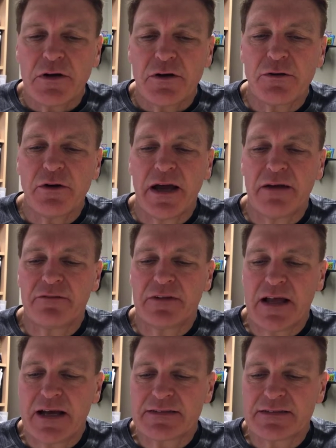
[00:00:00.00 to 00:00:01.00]
who have
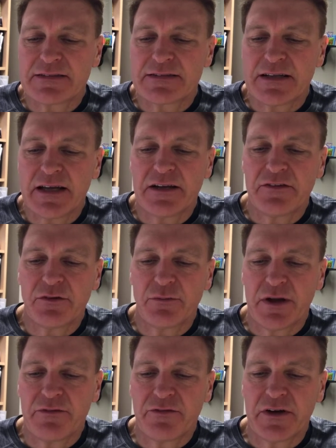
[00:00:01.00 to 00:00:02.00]
less, and it's a
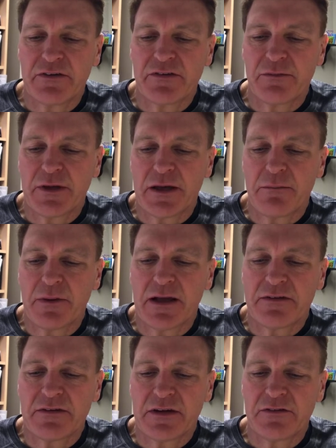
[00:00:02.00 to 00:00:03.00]
way for us to be a
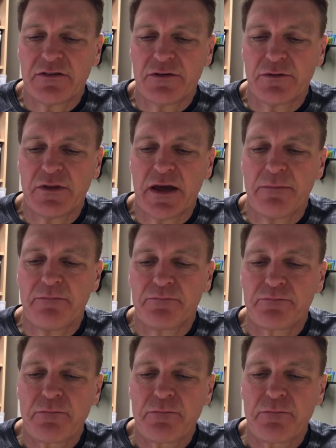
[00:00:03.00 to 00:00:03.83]
blessing to them.